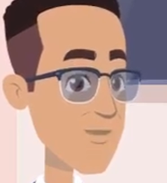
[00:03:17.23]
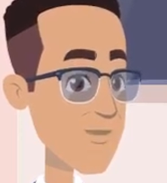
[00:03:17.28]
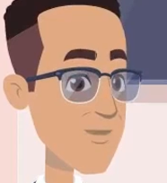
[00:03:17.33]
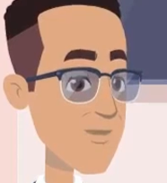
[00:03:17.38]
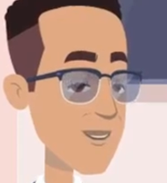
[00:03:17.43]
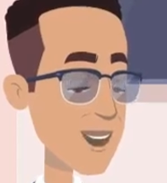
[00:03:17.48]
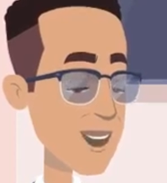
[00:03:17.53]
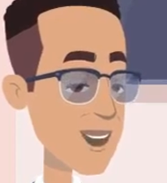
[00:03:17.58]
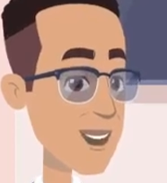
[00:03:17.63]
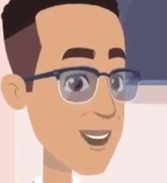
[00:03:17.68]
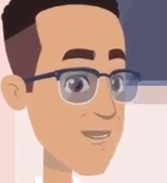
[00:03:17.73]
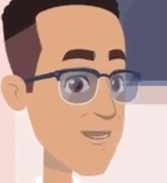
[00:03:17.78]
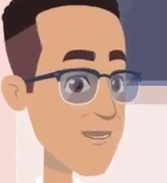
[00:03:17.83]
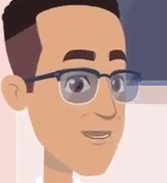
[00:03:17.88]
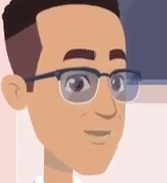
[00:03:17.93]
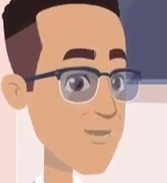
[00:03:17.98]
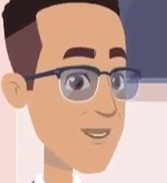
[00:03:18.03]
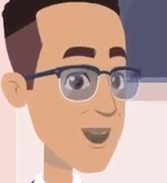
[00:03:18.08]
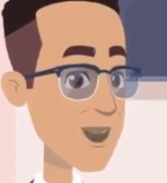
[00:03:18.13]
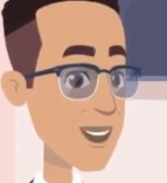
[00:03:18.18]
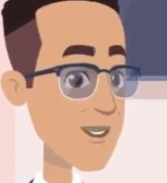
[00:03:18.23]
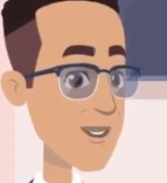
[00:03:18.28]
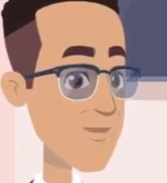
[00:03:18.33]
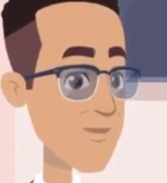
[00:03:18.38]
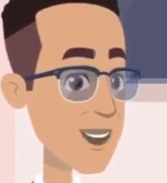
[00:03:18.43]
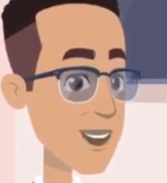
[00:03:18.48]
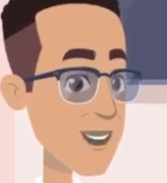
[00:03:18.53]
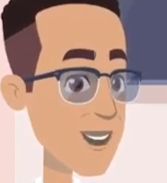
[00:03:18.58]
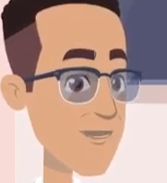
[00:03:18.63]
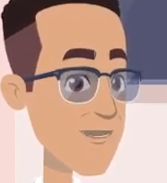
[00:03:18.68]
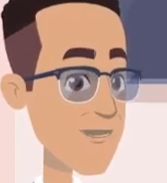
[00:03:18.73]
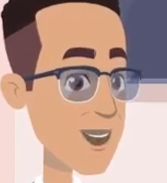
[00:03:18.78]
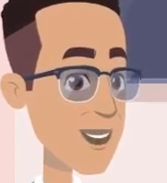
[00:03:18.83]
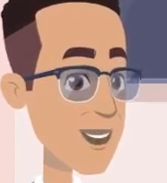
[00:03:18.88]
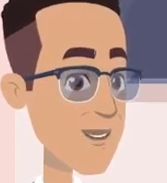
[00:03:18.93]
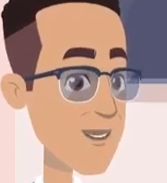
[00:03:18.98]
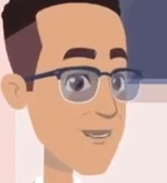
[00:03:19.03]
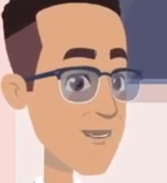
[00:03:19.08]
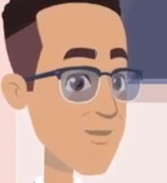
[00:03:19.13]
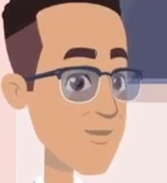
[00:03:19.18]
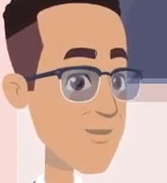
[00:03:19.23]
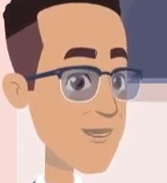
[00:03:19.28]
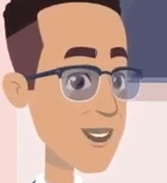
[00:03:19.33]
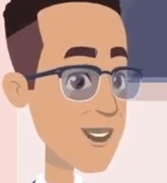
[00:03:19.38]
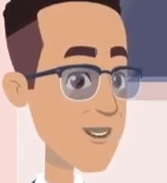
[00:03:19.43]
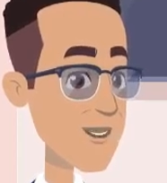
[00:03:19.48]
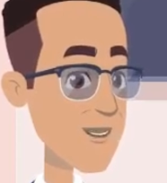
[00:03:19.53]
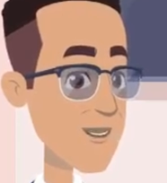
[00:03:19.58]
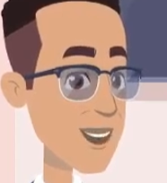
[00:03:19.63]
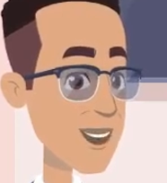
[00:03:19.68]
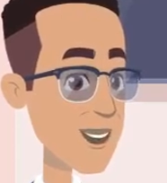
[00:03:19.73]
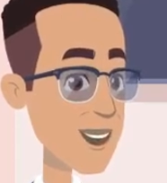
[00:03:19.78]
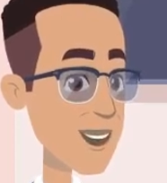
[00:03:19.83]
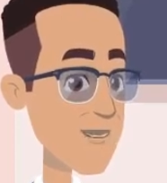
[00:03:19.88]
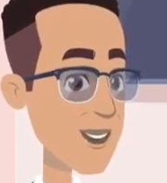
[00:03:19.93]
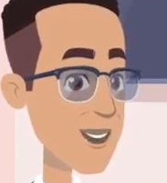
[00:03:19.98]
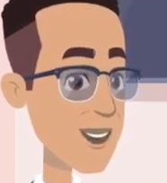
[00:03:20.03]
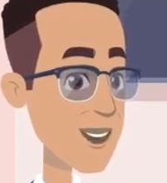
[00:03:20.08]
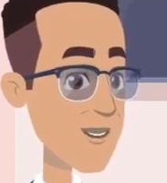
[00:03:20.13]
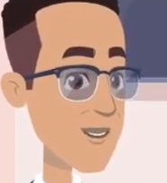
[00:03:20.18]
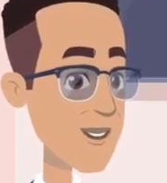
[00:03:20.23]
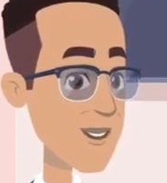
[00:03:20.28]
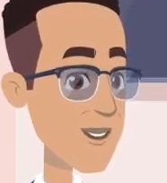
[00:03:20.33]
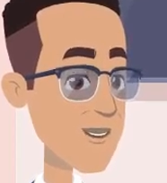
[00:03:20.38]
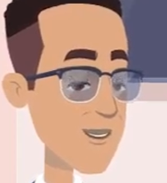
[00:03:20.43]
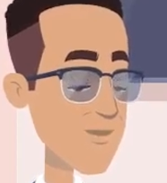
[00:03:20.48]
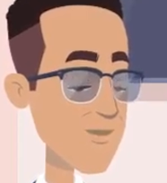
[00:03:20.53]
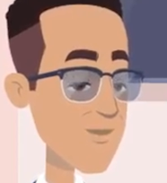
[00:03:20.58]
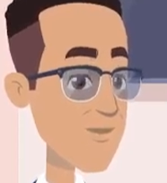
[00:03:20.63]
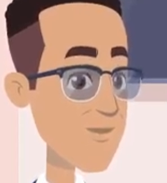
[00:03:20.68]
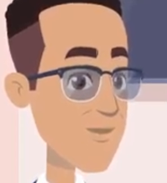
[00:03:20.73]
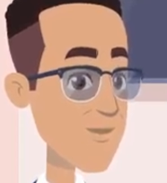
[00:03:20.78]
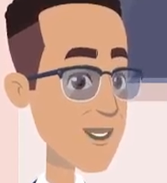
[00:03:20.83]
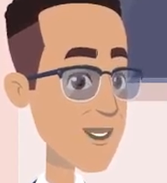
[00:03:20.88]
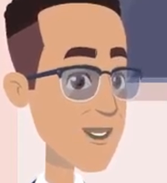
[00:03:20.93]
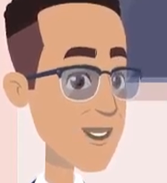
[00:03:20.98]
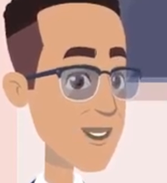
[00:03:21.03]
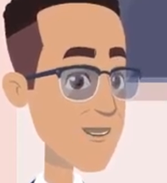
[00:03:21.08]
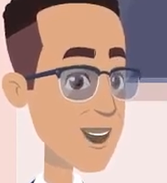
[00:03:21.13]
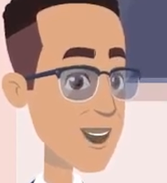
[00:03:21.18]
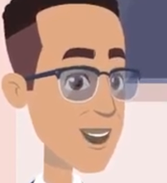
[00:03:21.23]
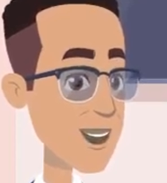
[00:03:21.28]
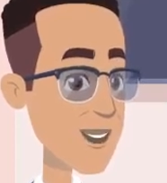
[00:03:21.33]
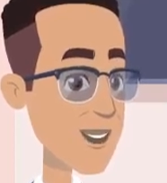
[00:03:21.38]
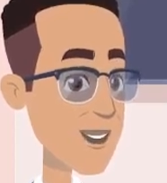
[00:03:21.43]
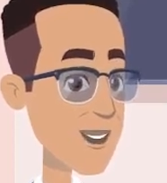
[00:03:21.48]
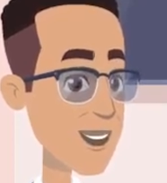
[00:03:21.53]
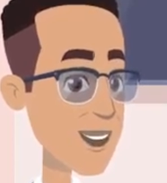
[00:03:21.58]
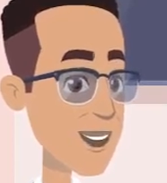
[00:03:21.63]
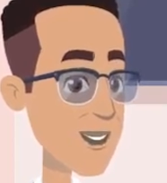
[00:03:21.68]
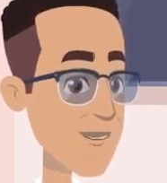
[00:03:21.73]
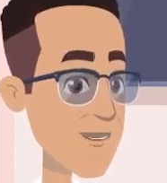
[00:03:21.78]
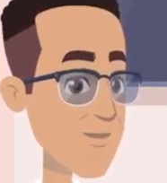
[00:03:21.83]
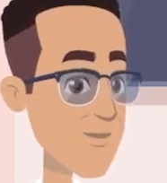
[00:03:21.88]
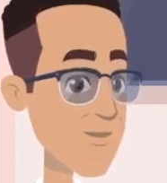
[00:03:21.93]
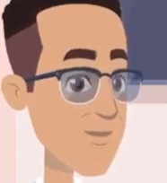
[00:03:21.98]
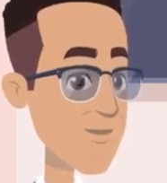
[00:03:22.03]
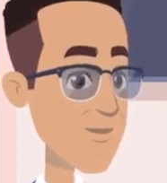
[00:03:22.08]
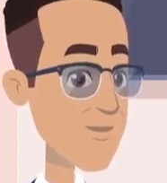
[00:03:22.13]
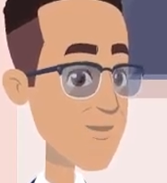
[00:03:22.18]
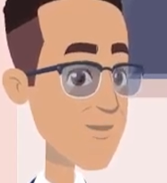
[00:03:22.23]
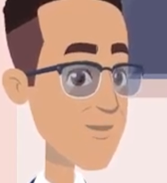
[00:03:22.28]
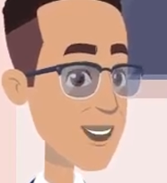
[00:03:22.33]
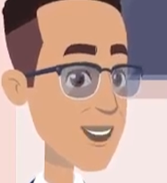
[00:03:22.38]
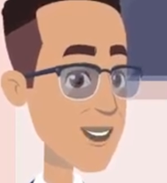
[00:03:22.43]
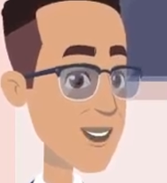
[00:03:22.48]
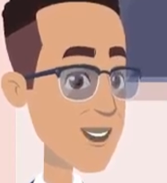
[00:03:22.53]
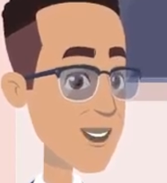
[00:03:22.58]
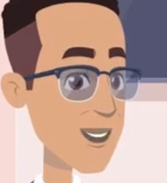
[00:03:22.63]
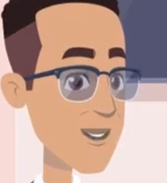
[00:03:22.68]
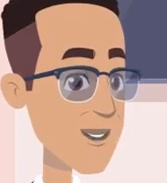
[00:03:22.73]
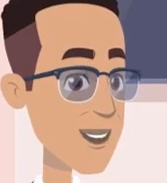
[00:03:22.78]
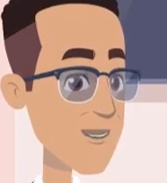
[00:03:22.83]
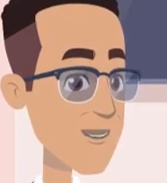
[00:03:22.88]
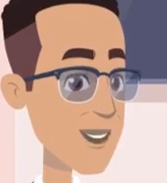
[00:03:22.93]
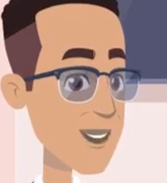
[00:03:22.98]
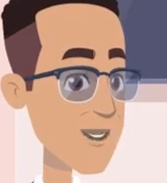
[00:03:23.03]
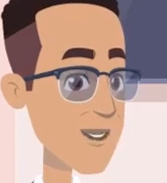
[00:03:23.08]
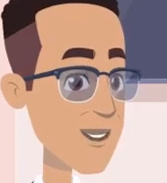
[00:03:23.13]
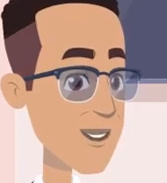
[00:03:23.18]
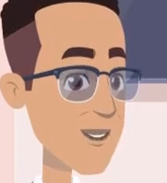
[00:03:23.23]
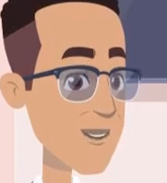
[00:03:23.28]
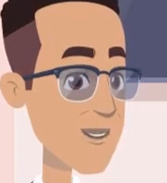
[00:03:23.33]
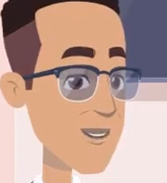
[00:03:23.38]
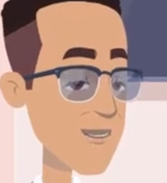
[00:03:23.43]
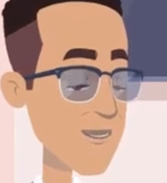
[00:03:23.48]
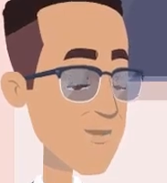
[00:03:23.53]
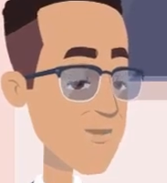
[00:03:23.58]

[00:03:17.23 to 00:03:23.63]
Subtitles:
each sample point in our signal with the sine wave and with the cosine wave,